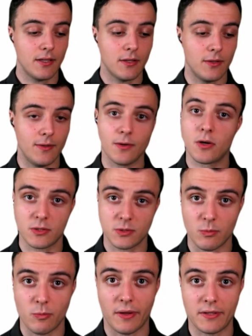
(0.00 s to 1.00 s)
your
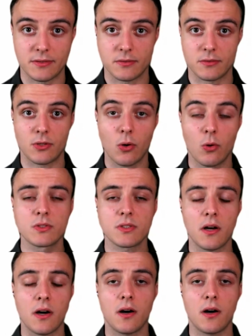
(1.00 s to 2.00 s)
customer base. Those
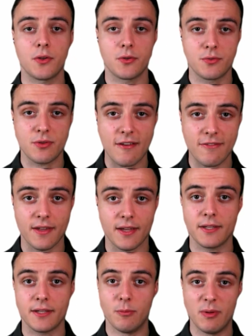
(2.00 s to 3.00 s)
are the
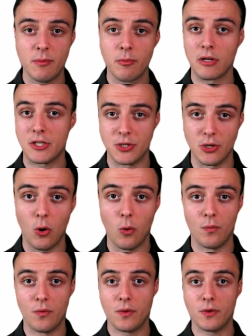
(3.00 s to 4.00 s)
traffic, the people that you
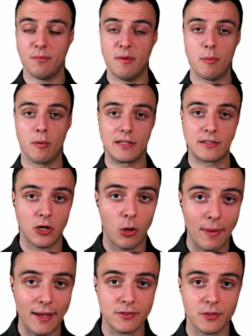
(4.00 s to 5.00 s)
own, the people that come
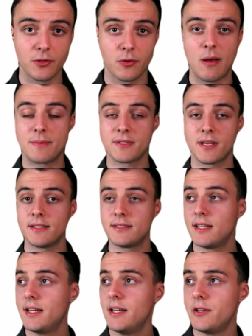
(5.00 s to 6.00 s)
back to your website,
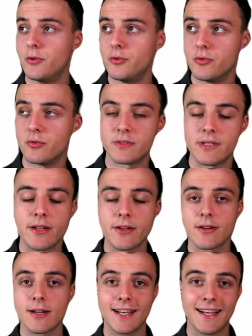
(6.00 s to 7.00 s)
your
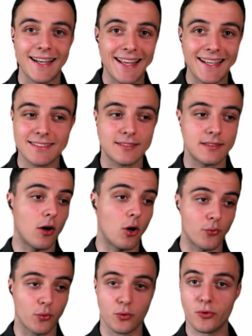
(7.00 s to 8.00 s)
newsletter, clicks
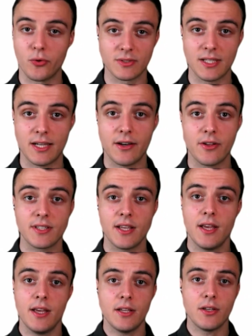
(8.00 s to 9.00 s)
of your newsletters.
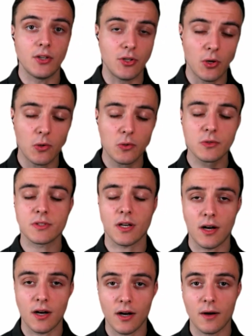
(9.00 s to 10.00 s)
Those
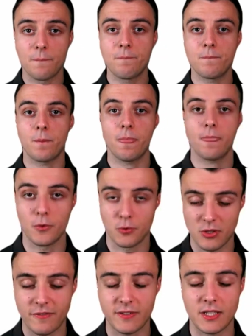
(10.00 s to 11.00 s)
are the
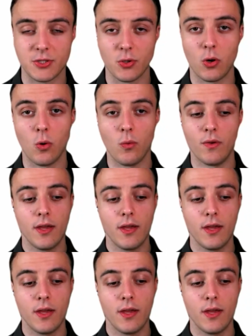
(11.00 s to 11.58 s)
traffic that you own.